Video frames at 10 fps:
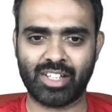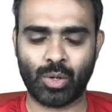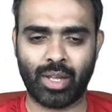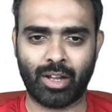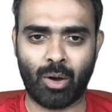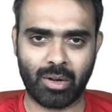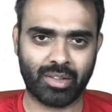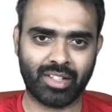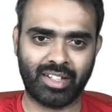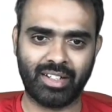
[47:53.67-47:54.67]
So like all
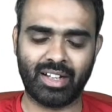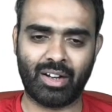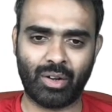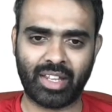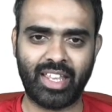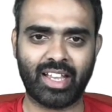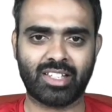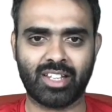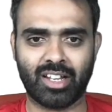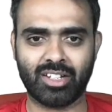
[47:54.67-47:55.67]
of the key
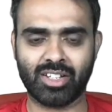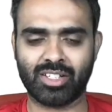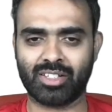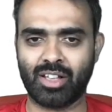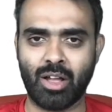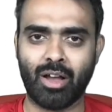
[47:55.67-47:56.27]
exchanges,